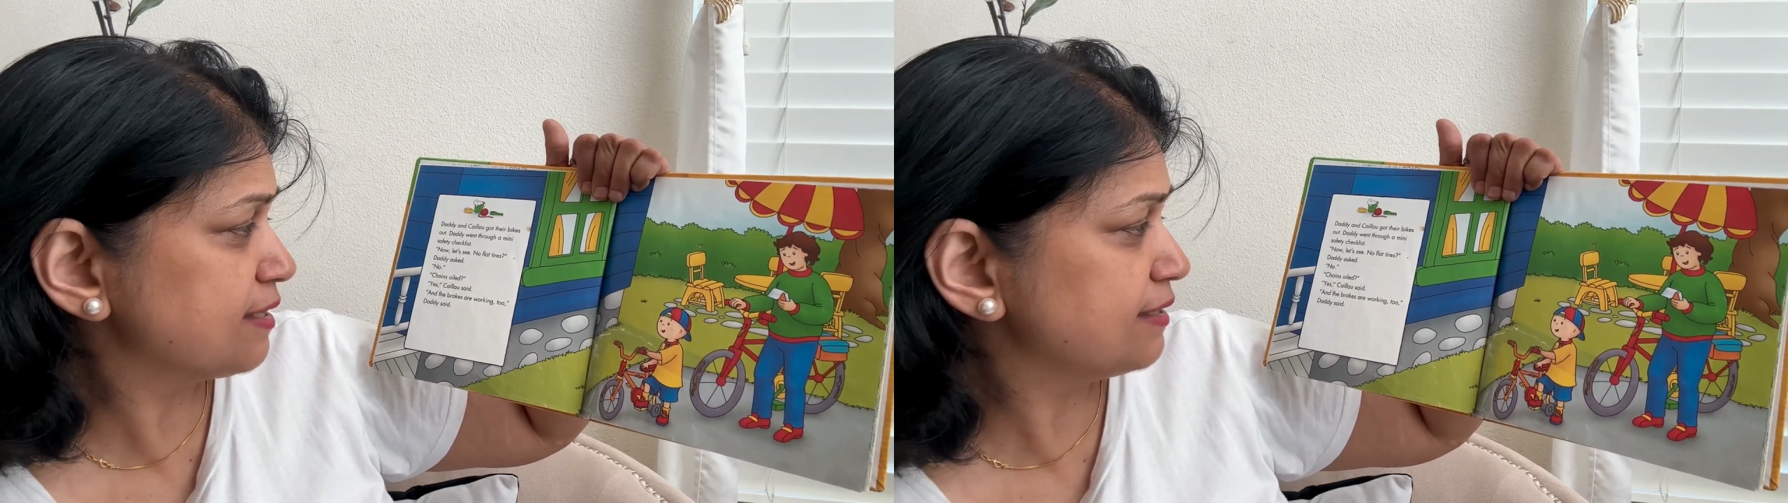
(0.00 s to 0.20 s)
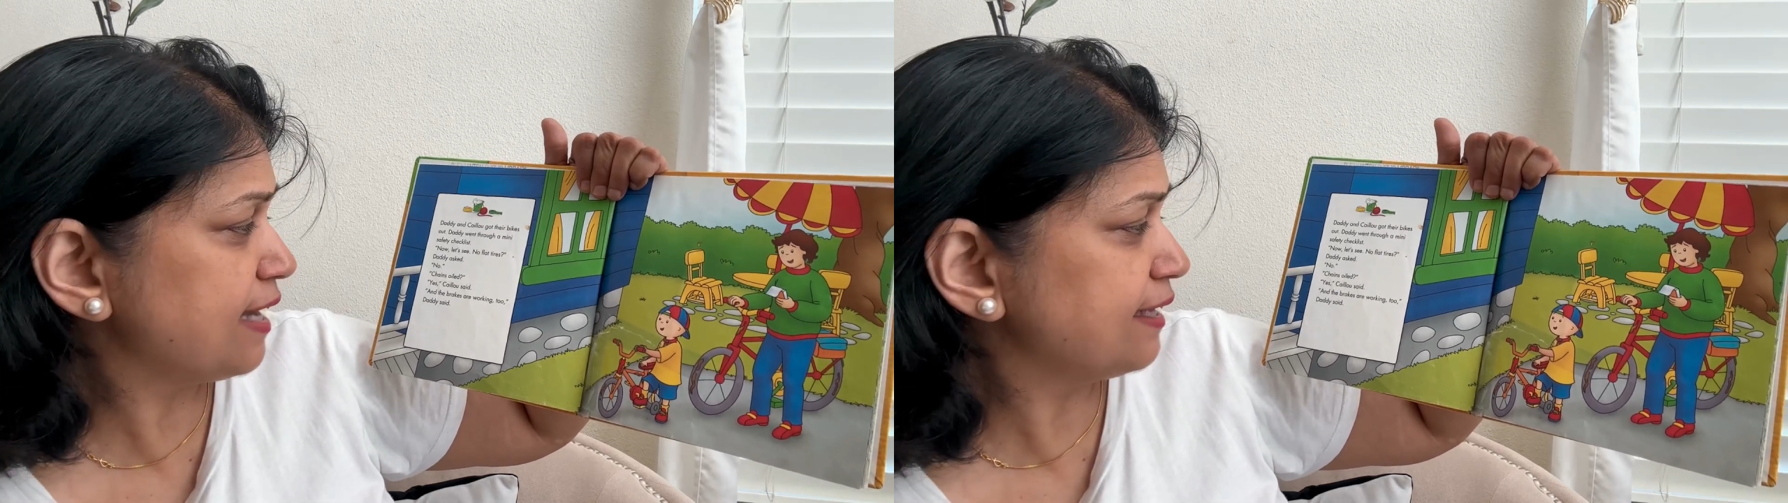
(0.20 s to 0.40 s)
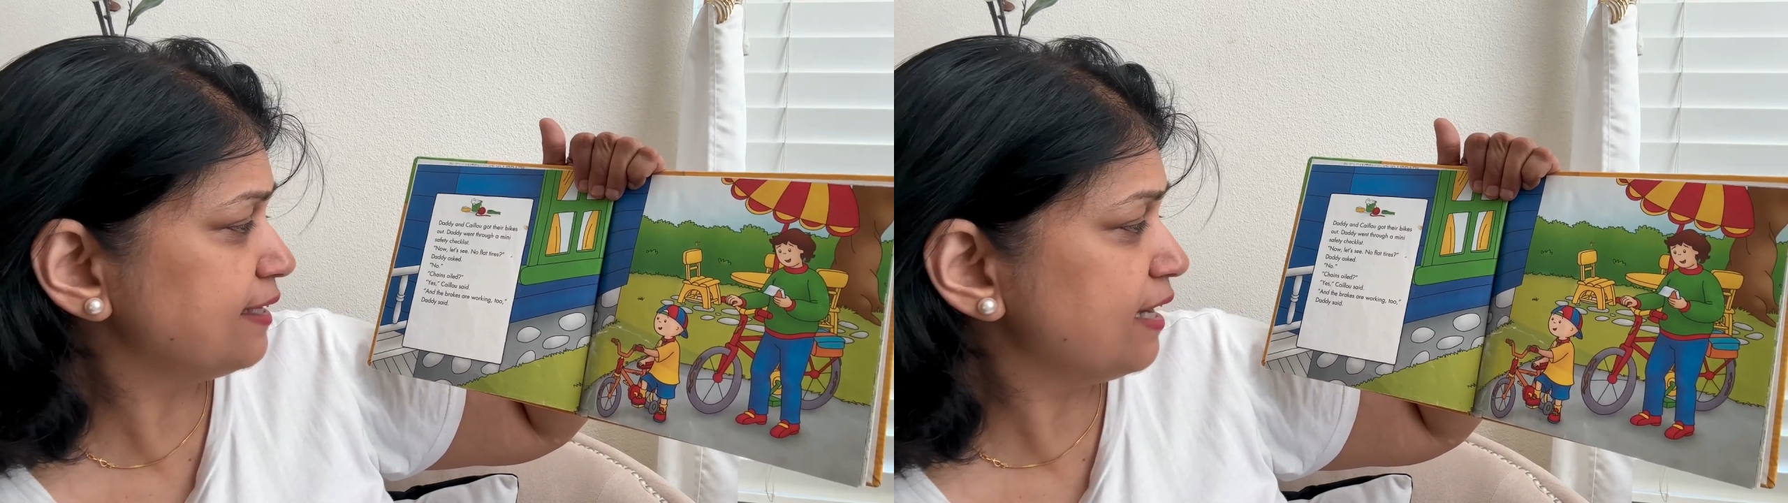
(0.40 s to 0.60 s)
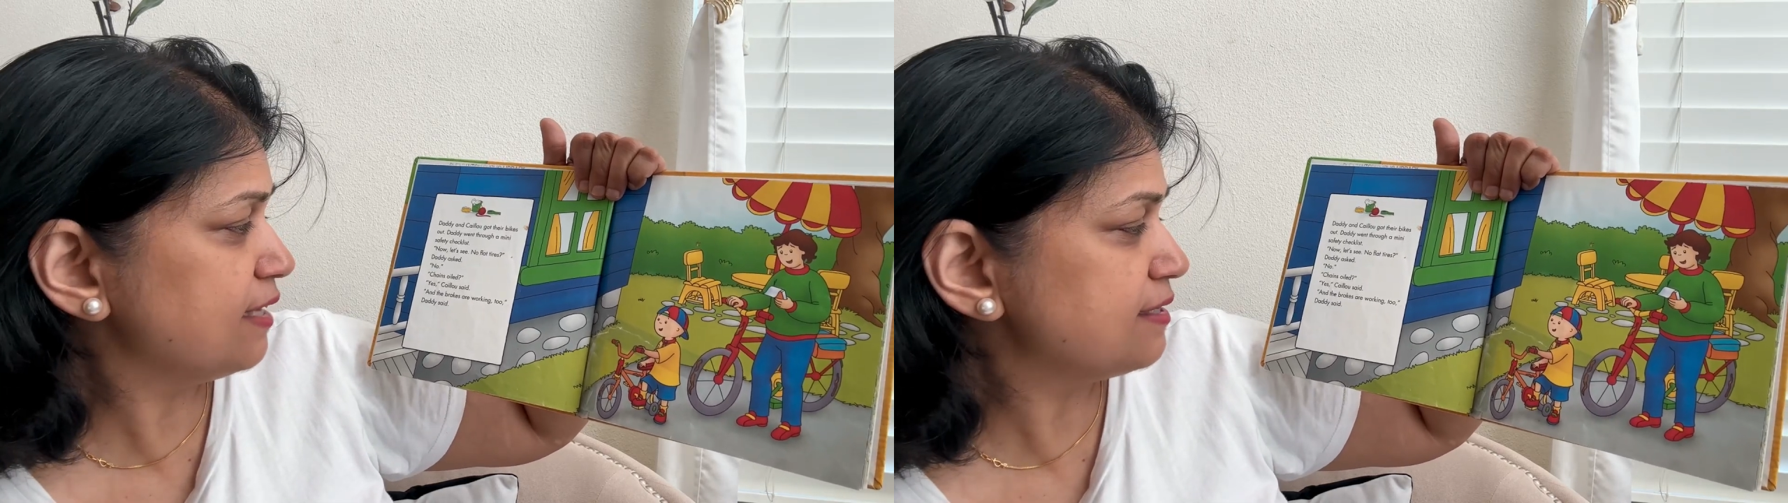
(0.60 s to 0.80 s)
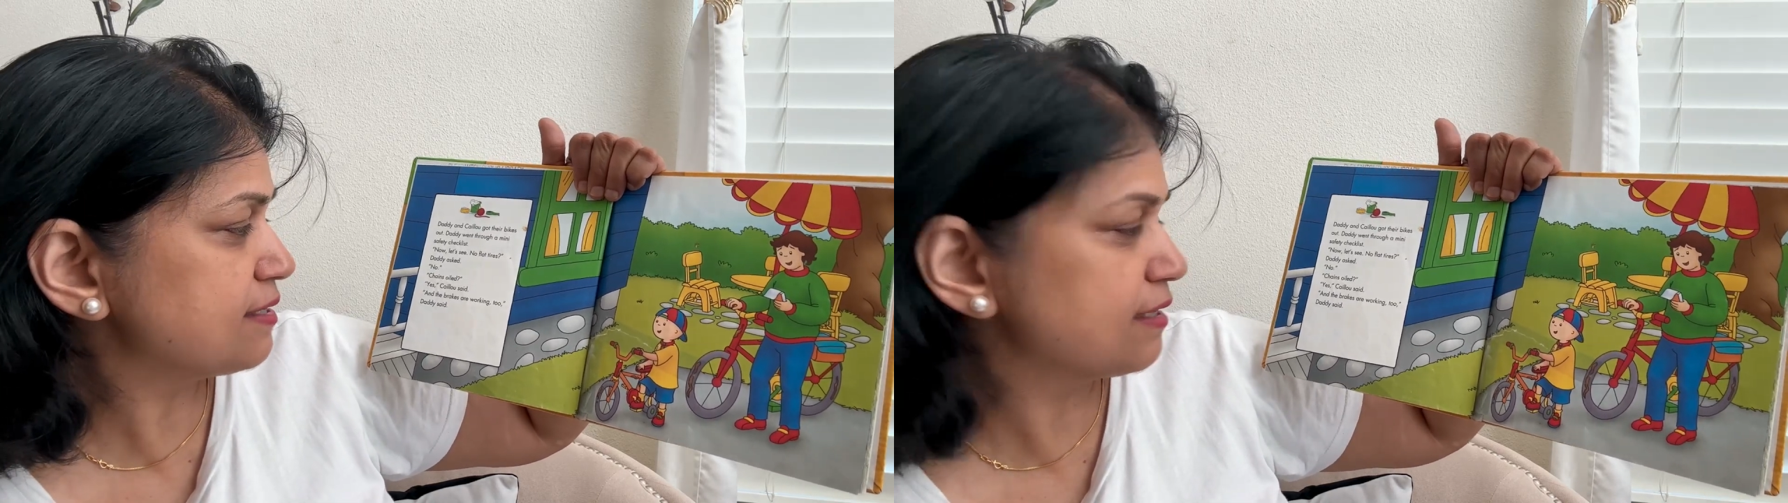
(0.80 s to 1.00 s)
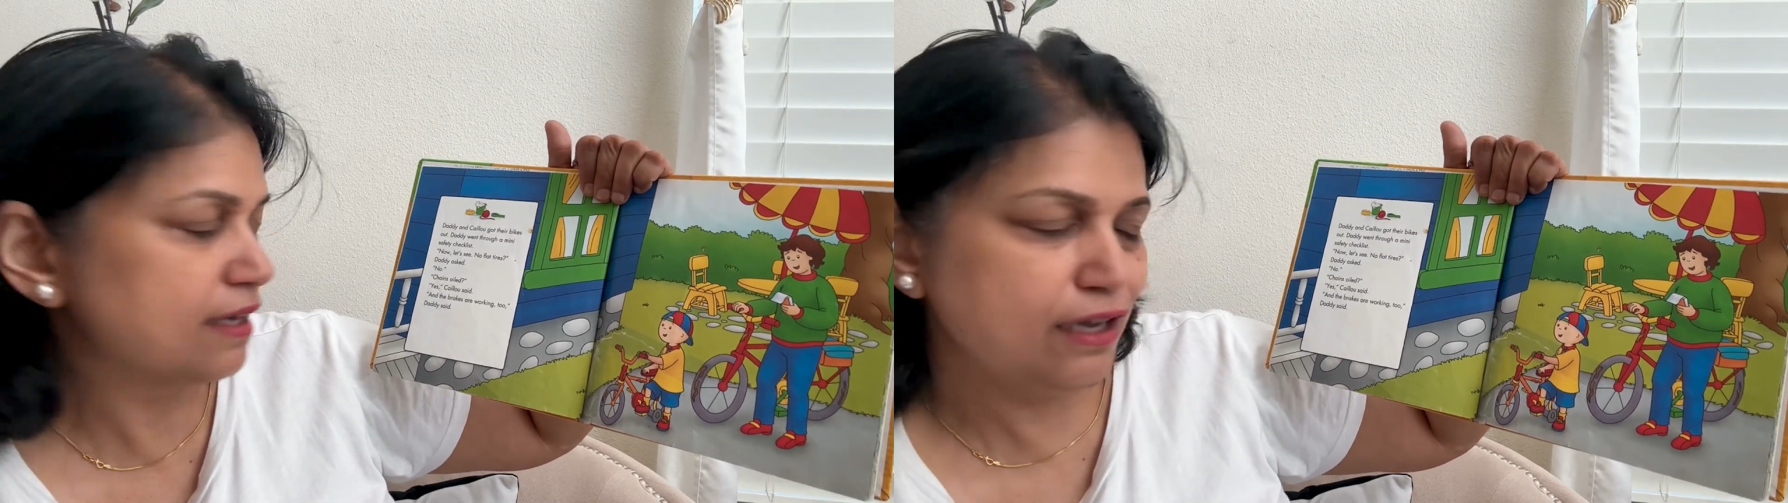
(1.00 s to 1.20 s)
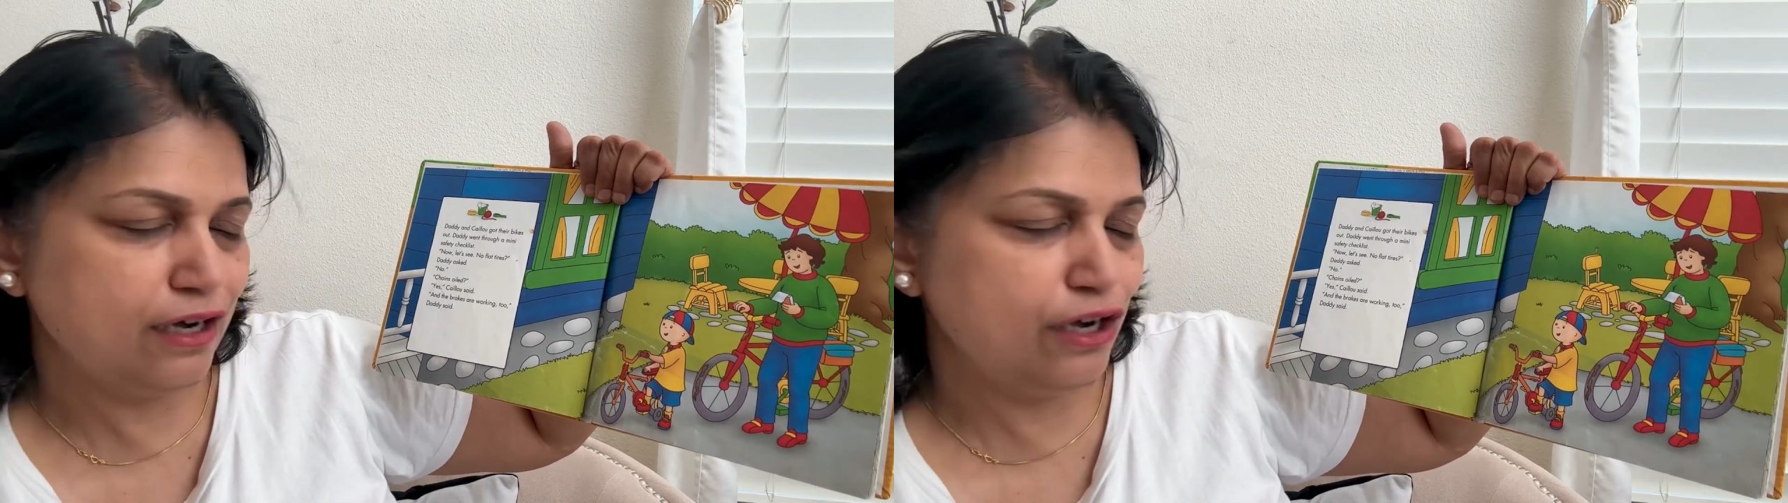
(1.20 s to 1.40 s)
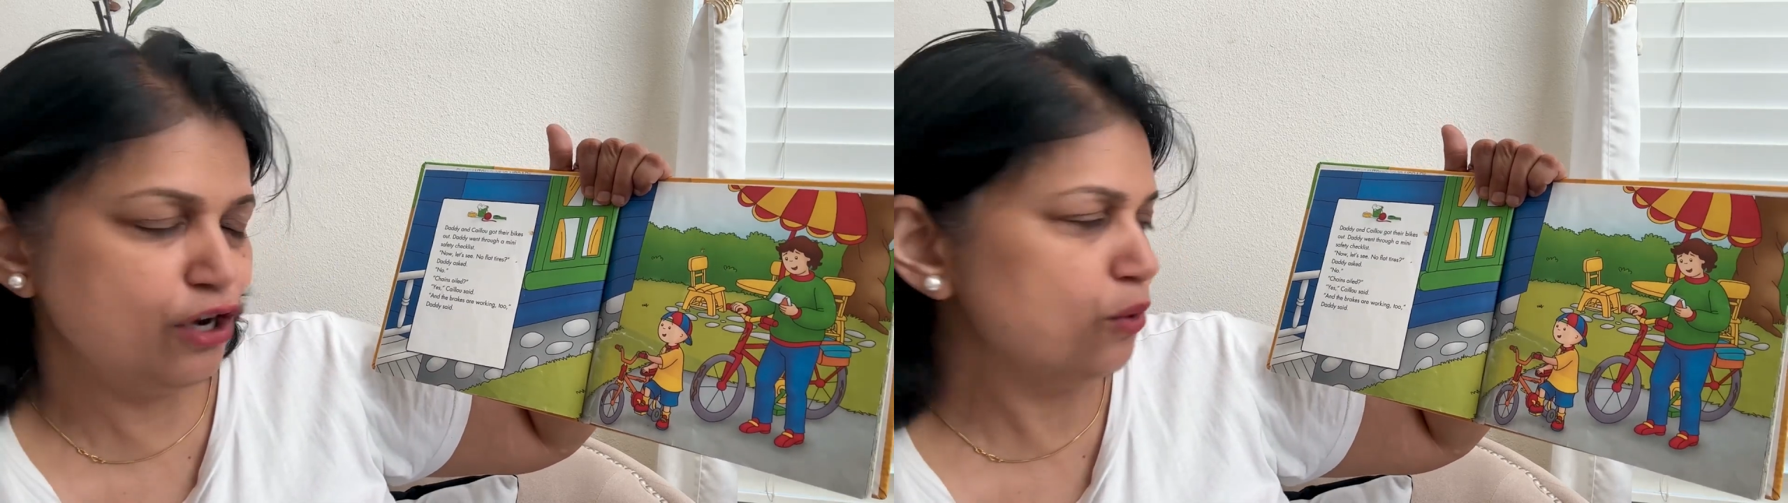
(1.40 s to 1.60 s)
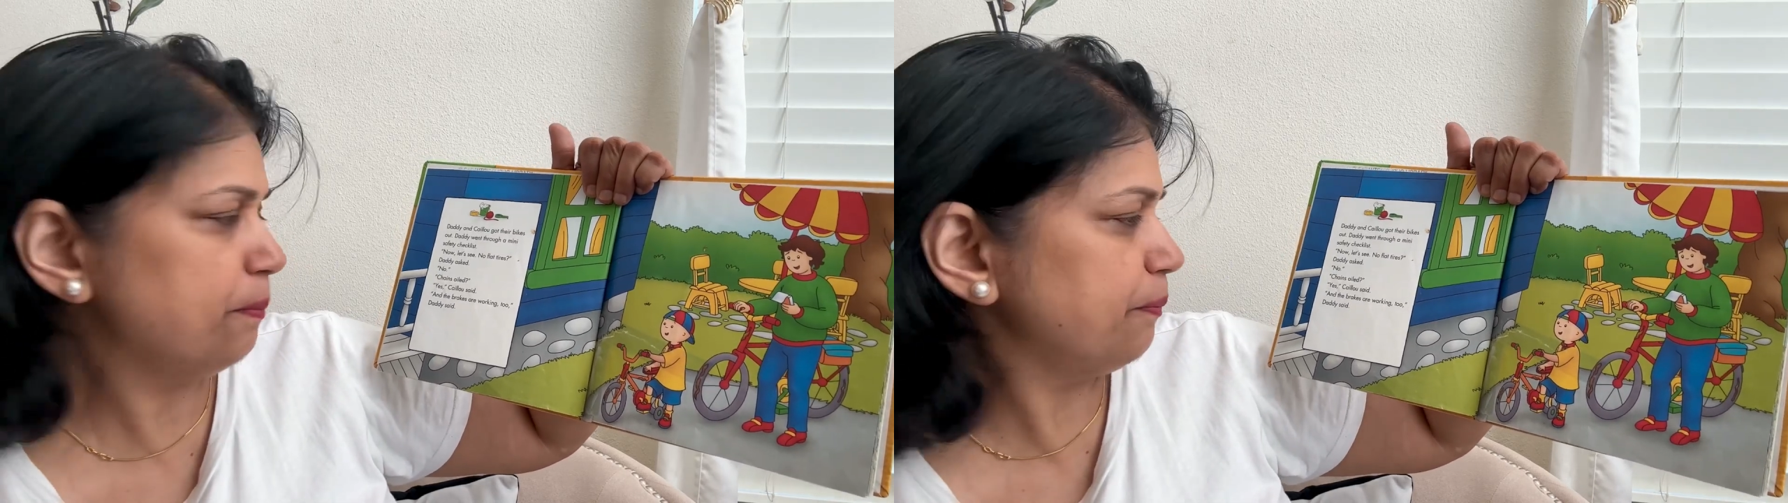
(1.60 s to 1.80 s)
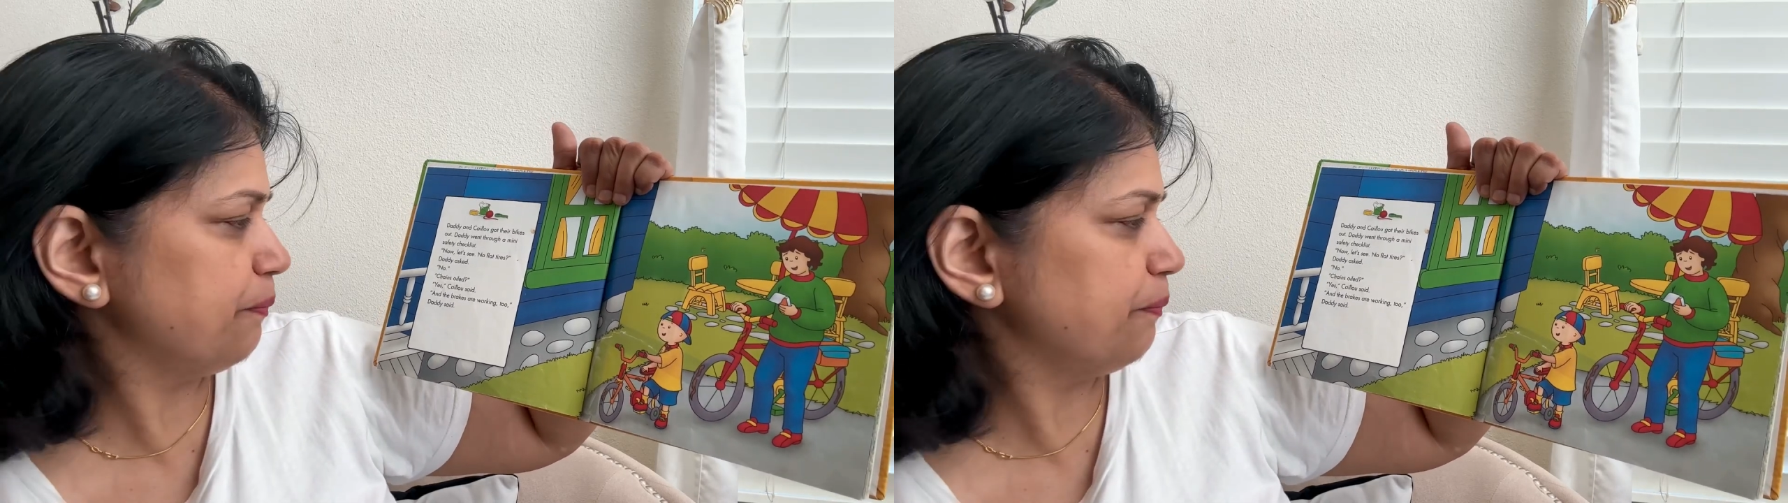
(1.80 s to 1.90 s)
Daddy asked. Nope.